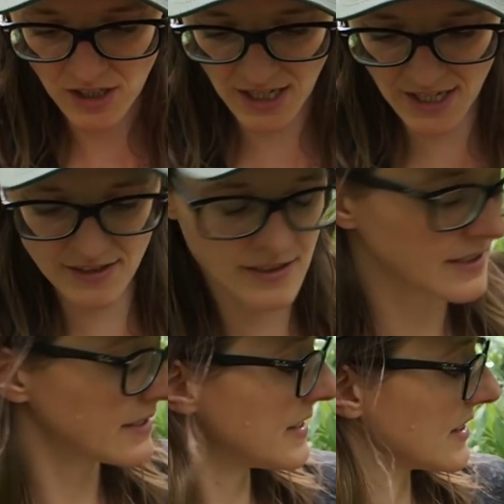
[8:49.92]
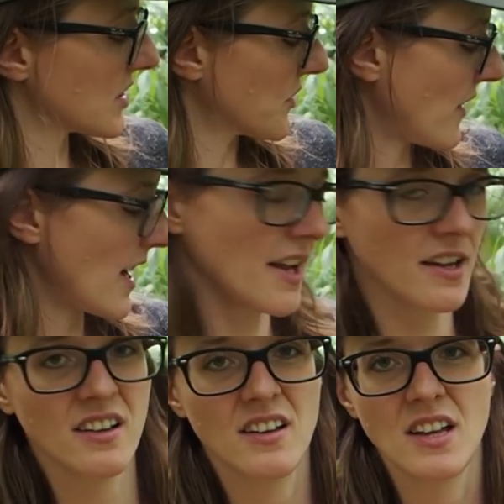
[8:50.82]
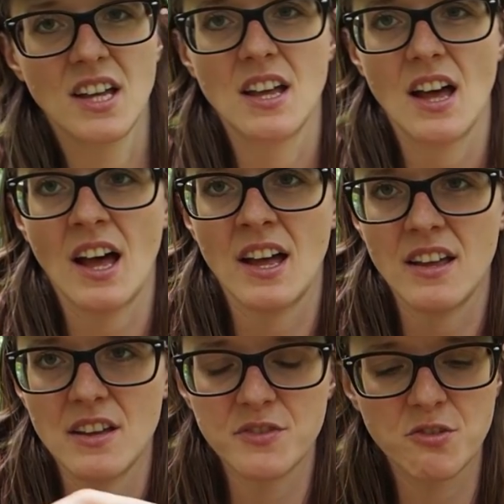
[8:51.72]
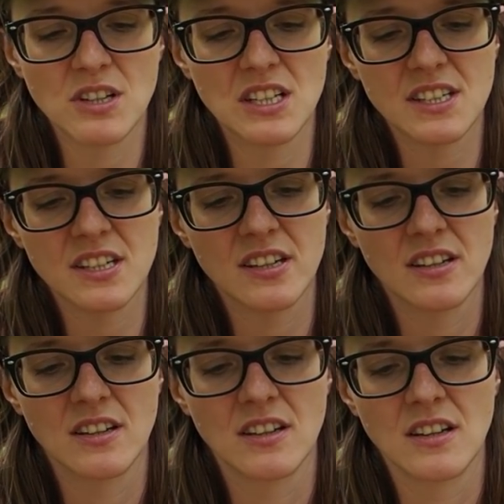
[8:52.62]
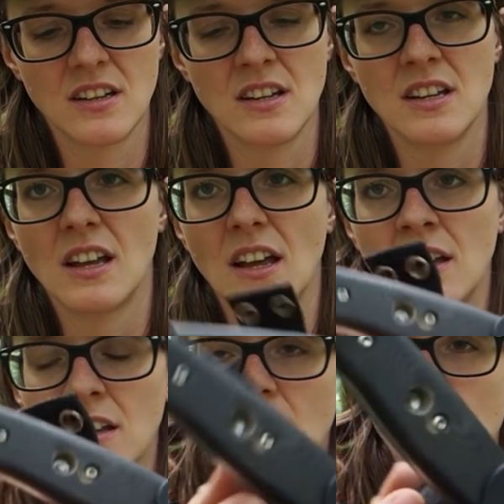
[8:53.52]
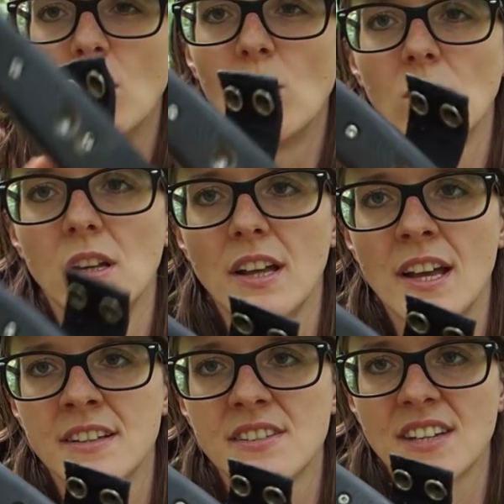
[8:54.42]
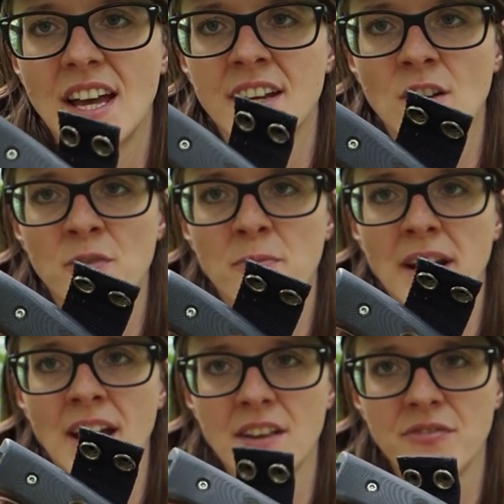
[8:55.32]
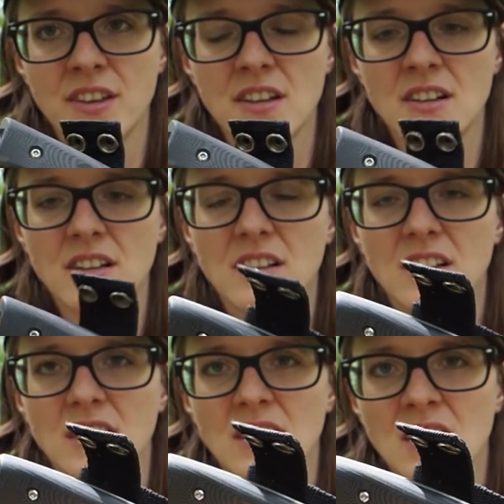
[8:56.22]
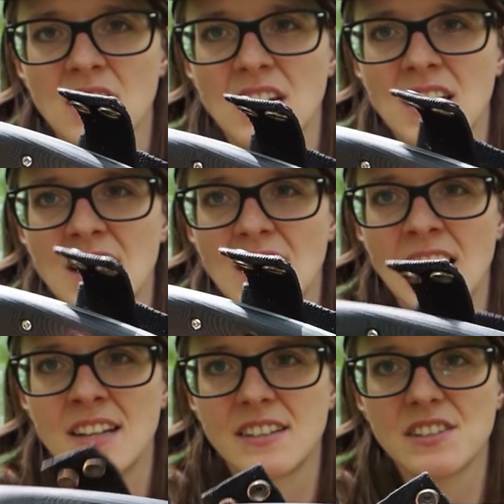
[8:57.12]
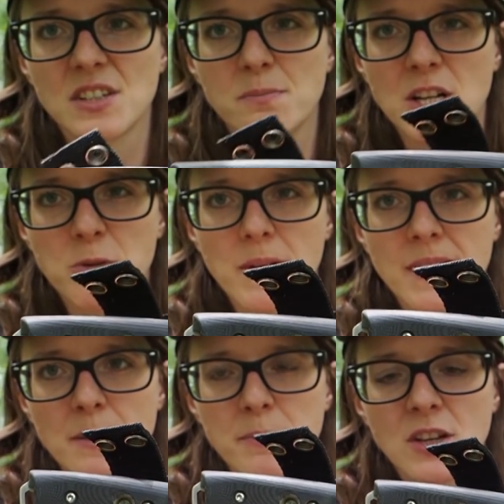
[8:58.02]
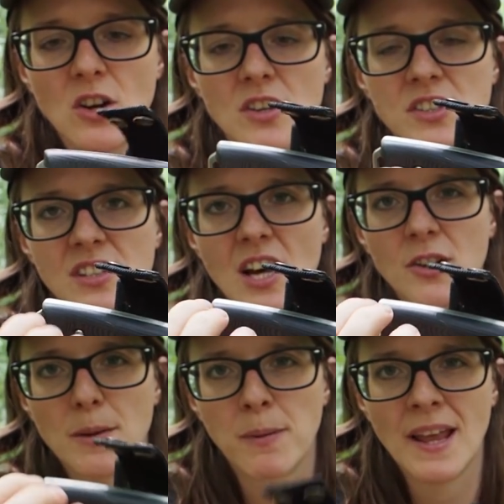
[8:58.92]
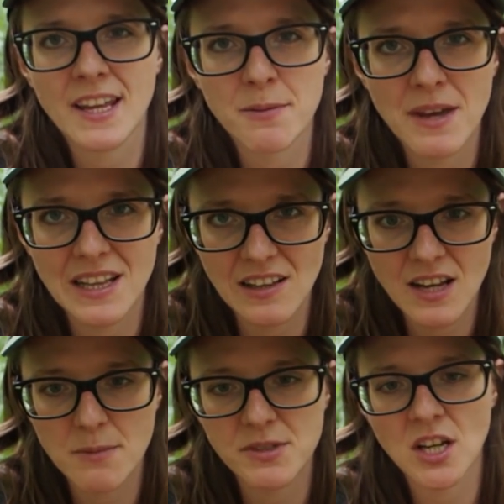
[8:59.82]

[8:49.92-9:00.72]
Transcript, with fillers: And this is why I have drilled a hole at the side of my knife here. And this is much better, because now the blank metal comes